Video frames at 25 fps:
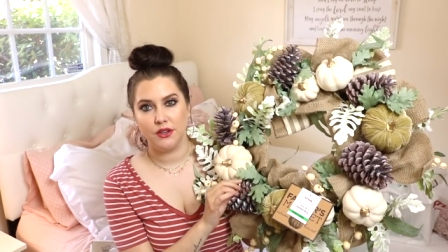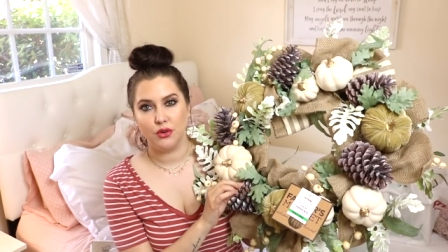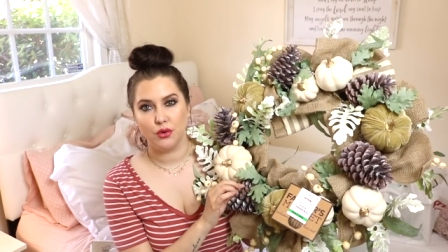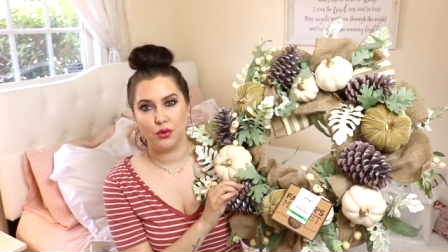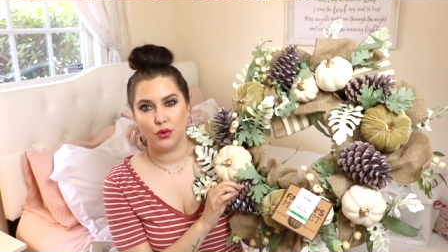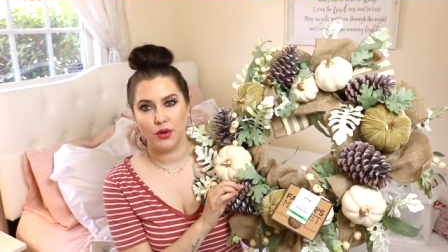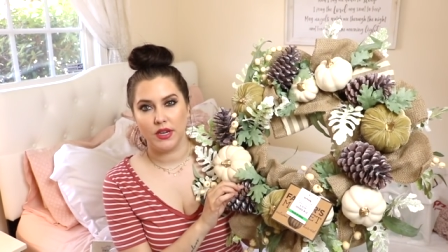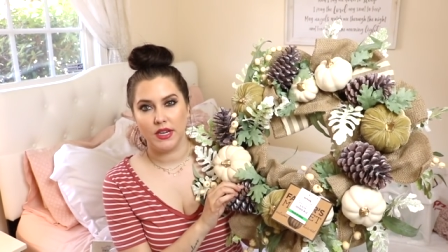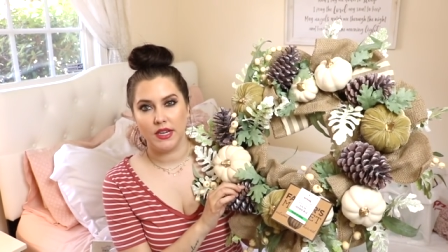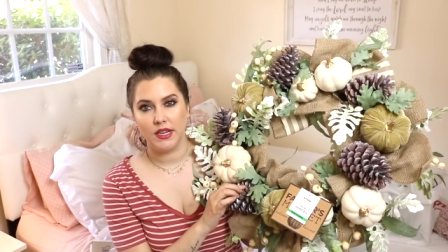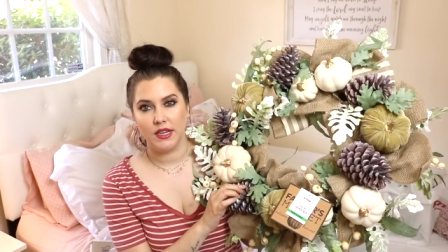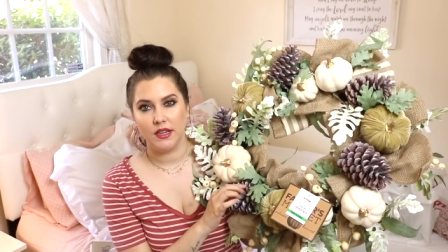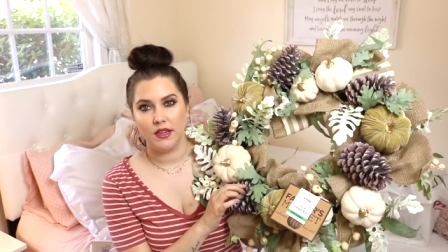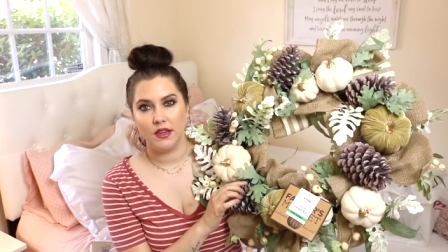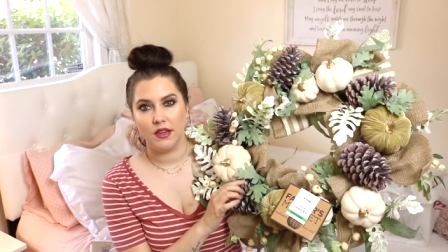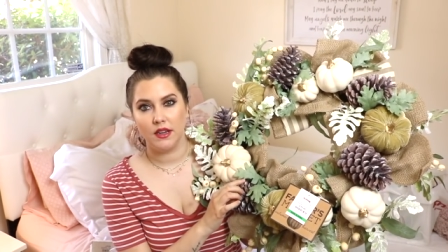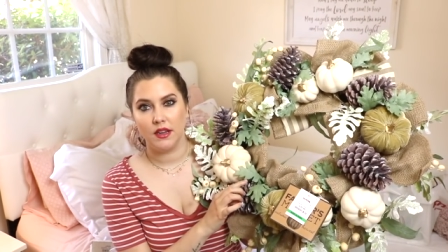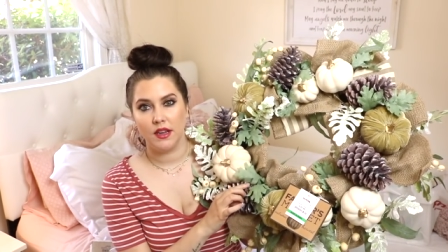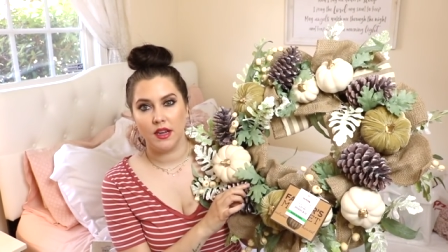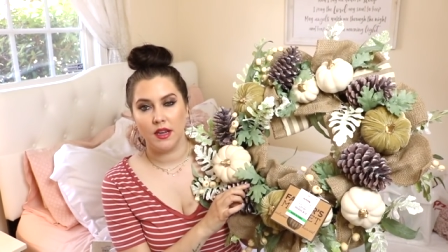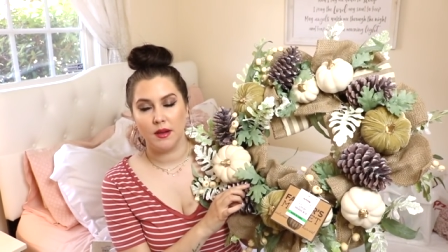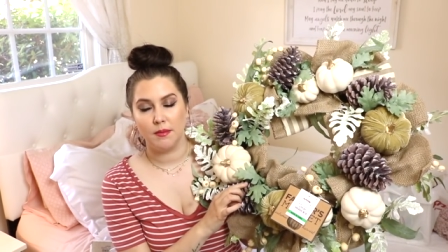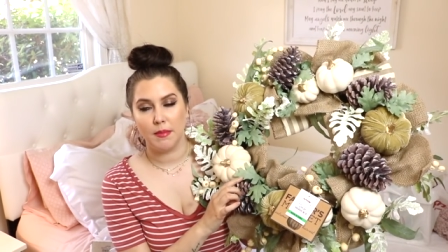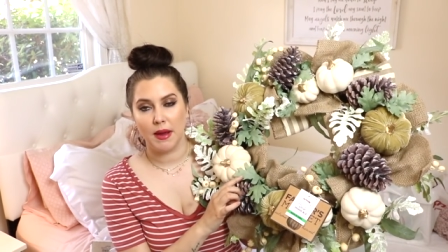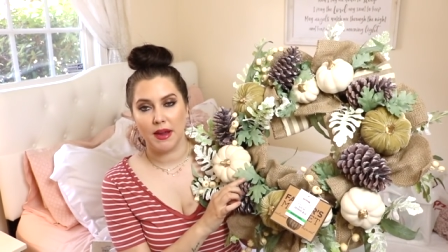green
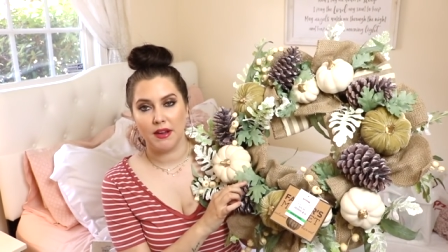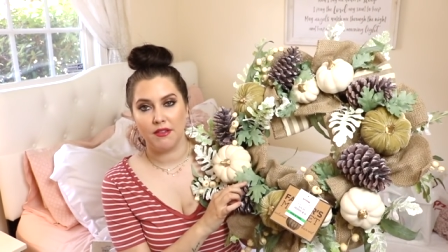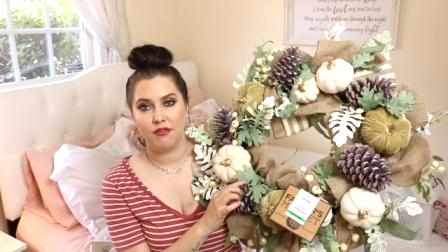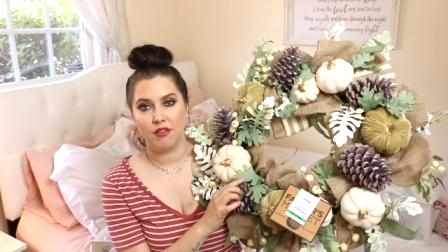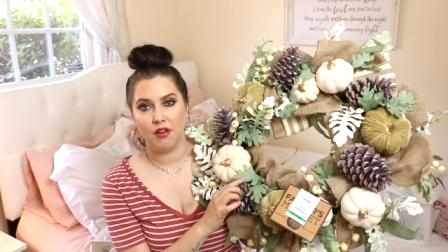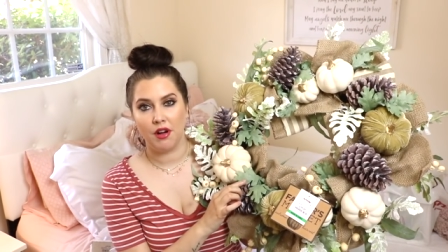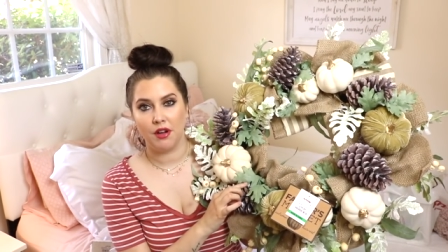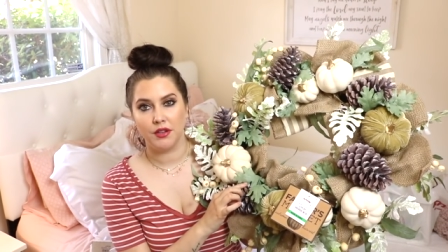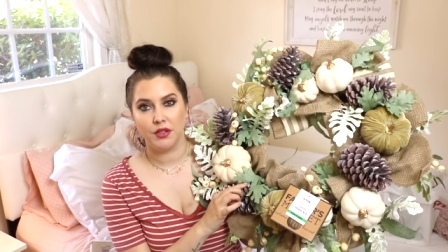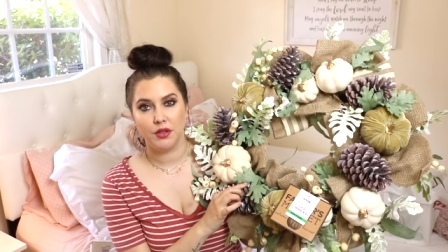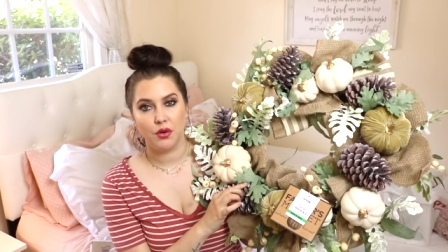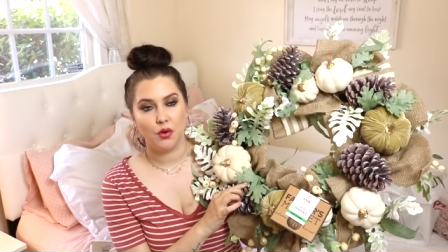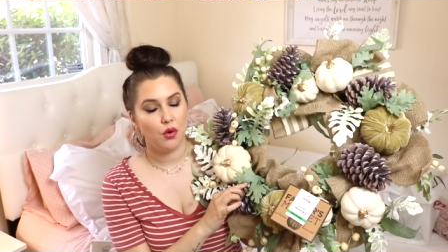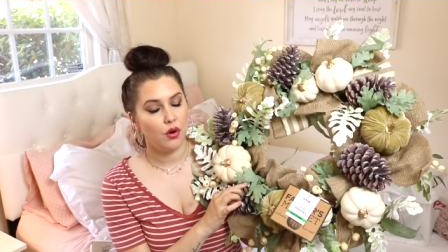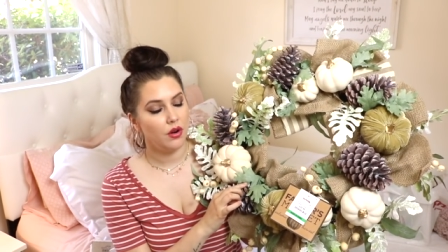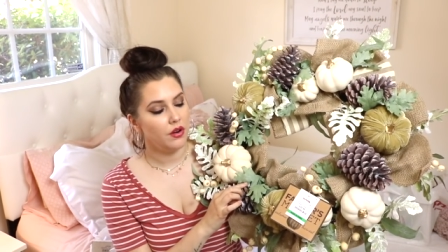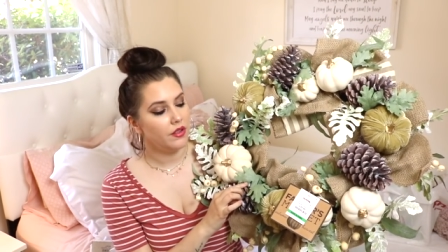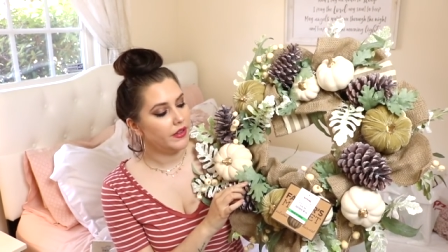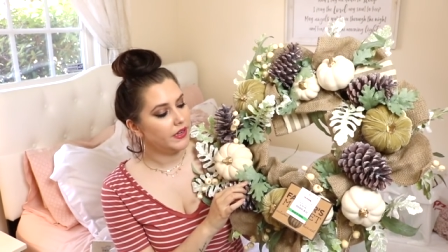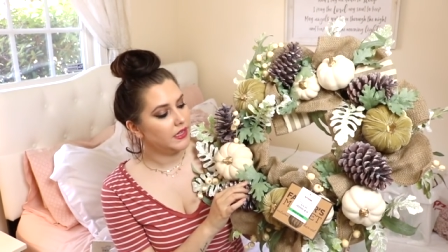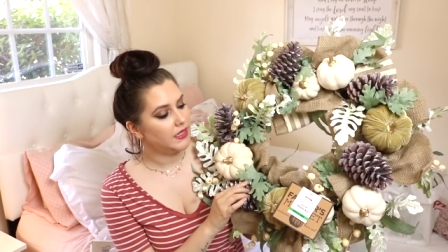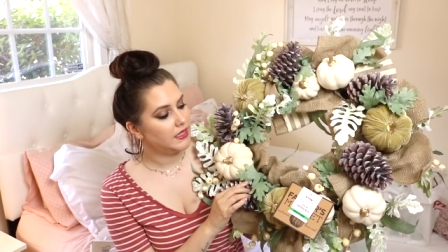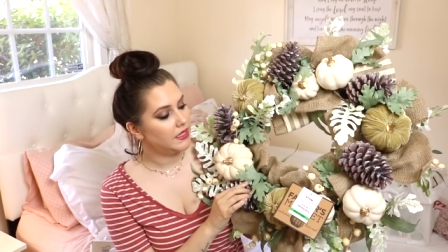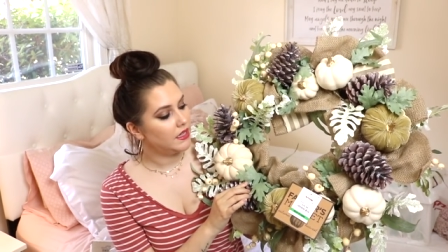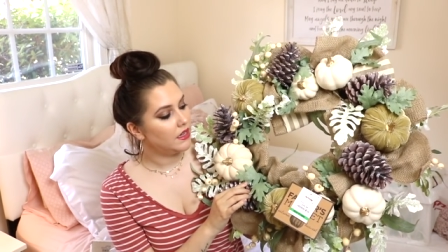in my fall decor
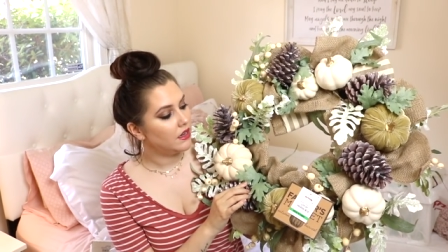this